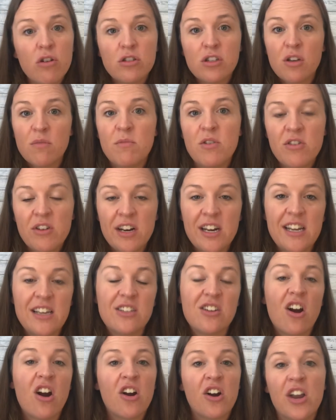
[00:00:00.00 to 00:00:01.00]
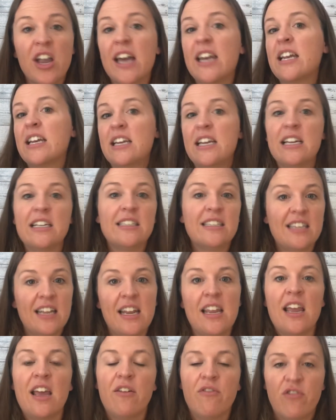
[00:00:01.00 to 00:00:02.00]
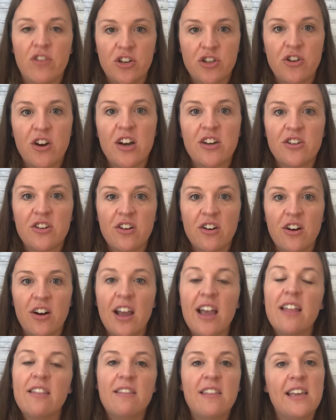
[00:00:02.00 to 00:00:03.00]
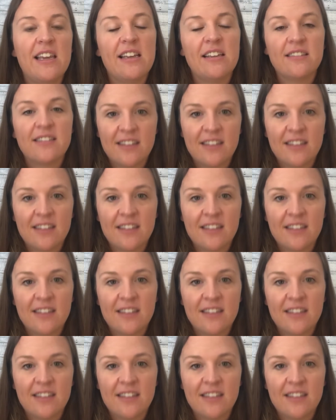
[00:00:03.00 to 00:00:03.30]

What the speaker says: communities are going to need city infrastructure, things